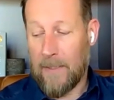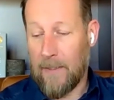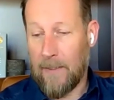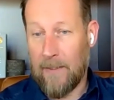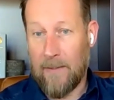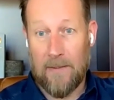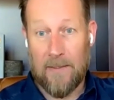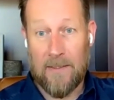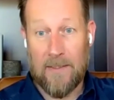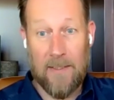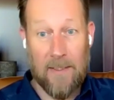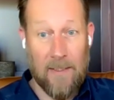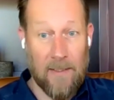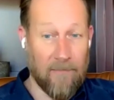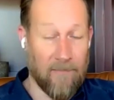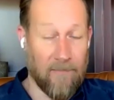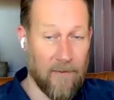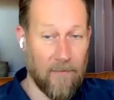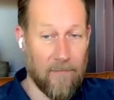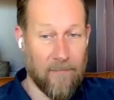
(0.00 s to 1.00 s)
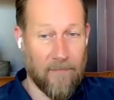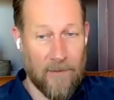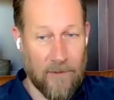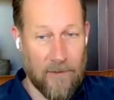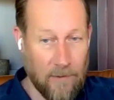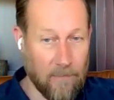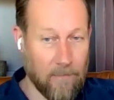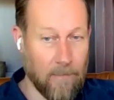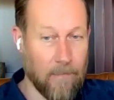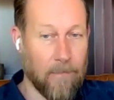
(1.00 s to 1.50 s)
in the sea,
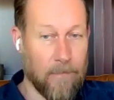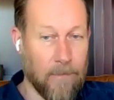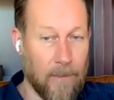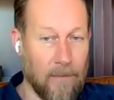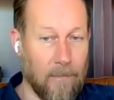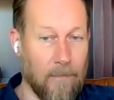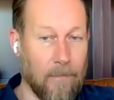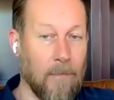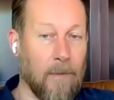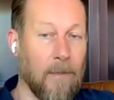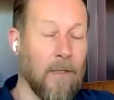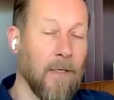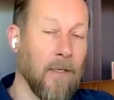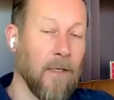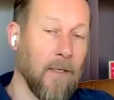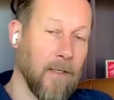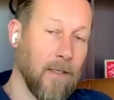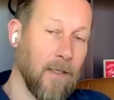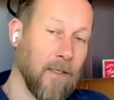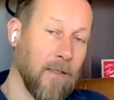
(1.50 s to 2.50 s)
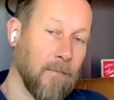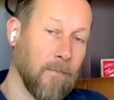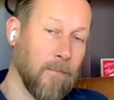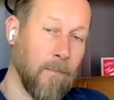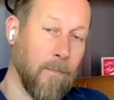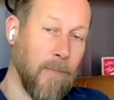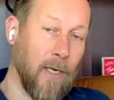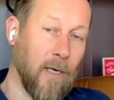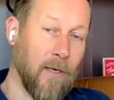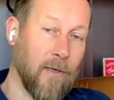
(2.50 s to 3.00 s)
fish are,
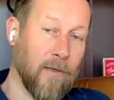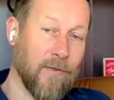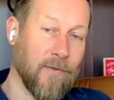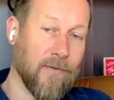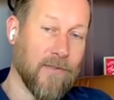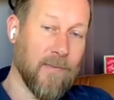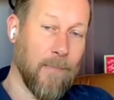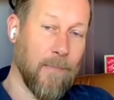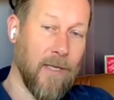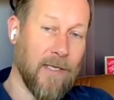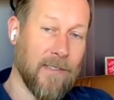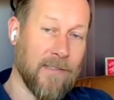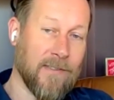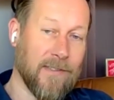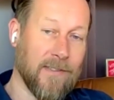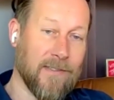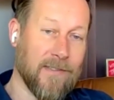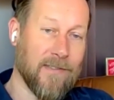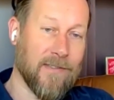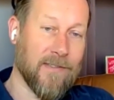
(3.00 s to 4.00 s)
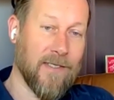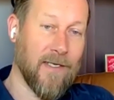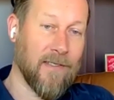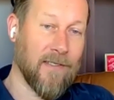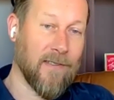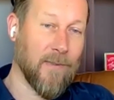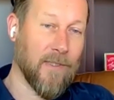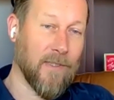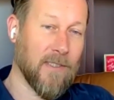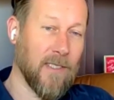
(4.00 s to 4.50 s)
particles of plastics
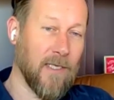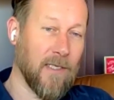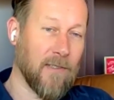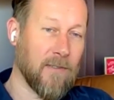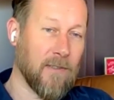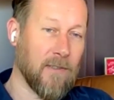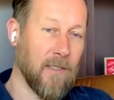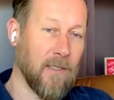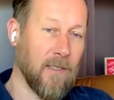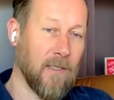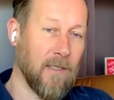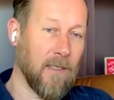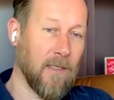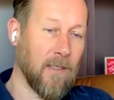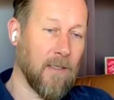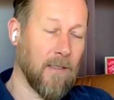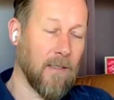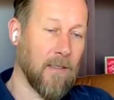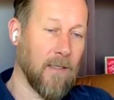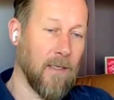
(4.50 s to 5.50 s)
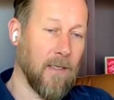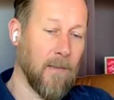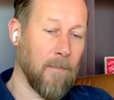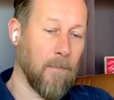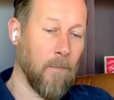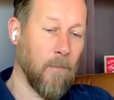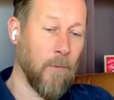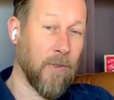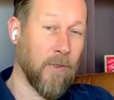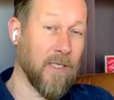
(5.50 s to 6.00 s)
inside them, etc. I think
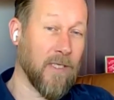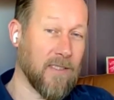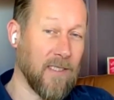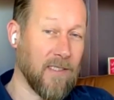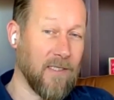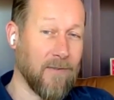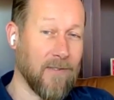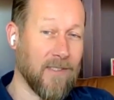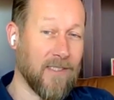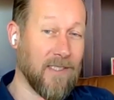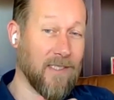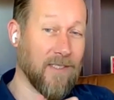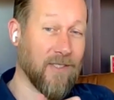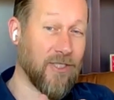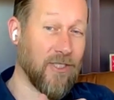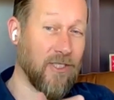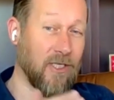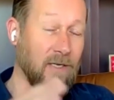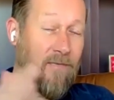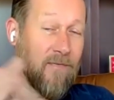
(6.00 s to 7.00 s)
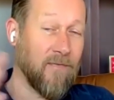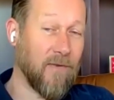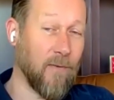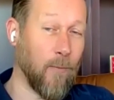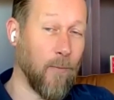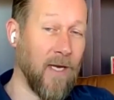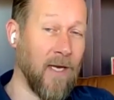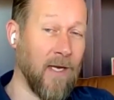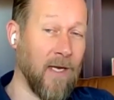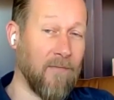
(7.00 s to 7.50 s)
we'll continue to see a shift
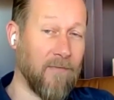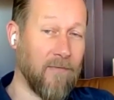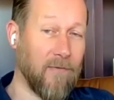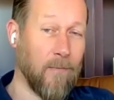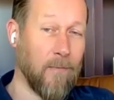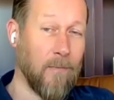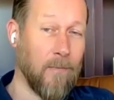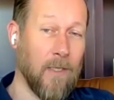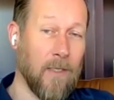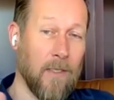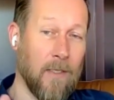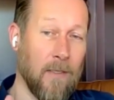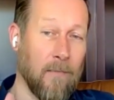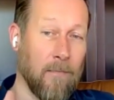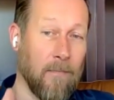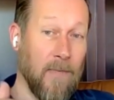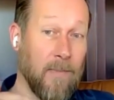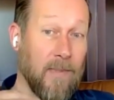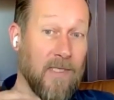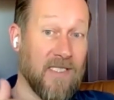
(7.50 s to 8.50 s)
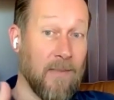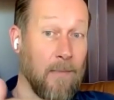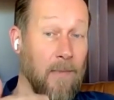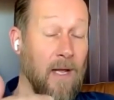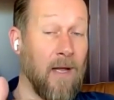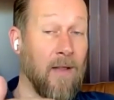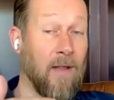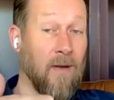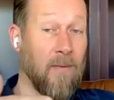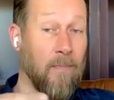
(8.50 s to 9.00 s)
away from maybe some
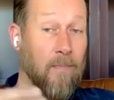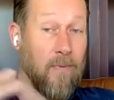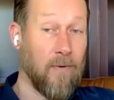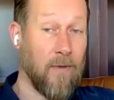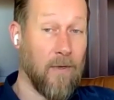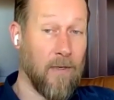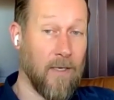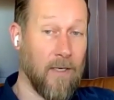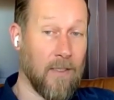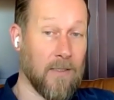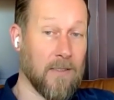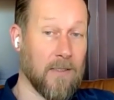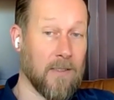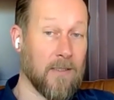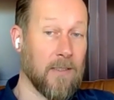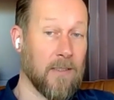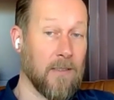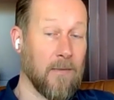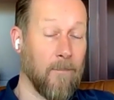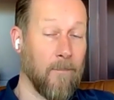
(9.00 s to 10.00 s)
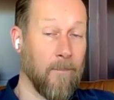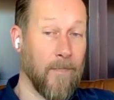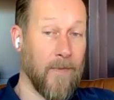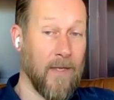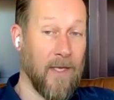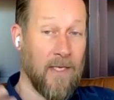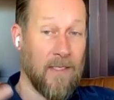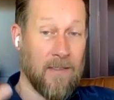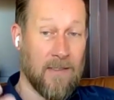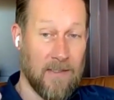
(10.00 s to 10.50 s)
other products
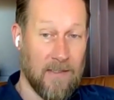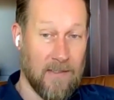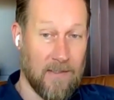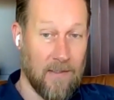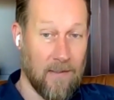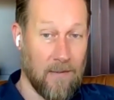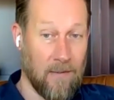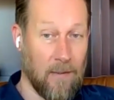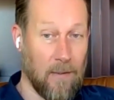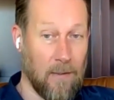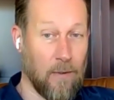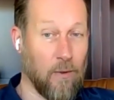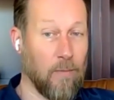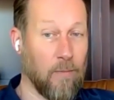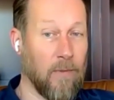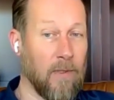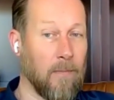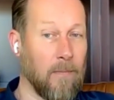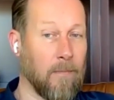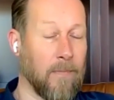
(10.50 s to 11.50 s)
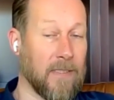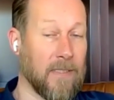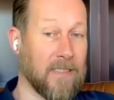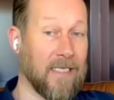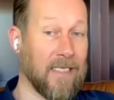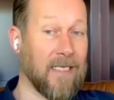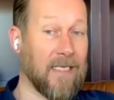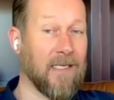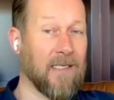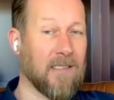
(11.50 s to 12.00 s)
into steel and aluminum,
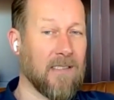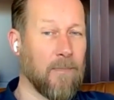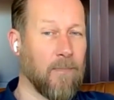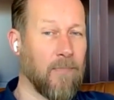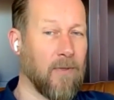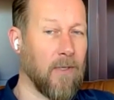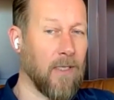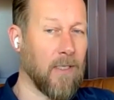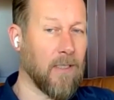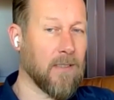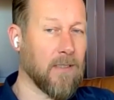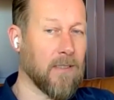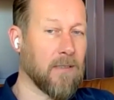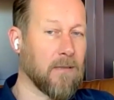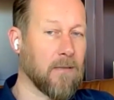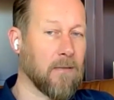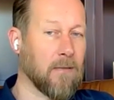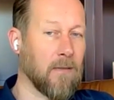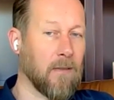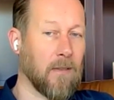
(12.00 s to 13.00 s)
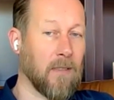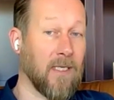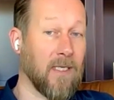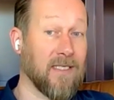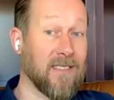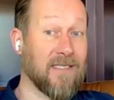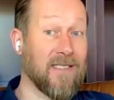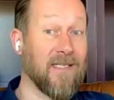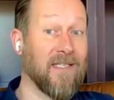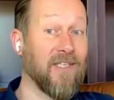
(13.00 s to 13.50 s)
particularly as the products
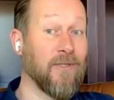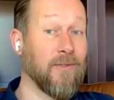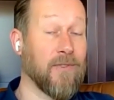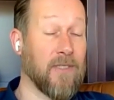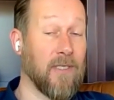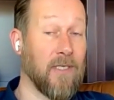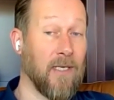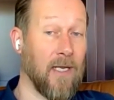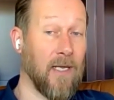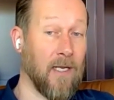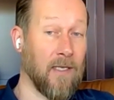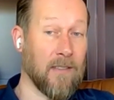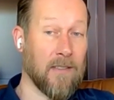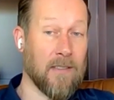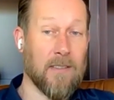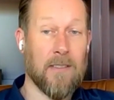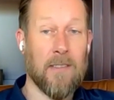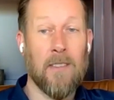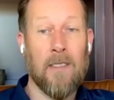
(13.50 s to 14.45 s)
continue to enhance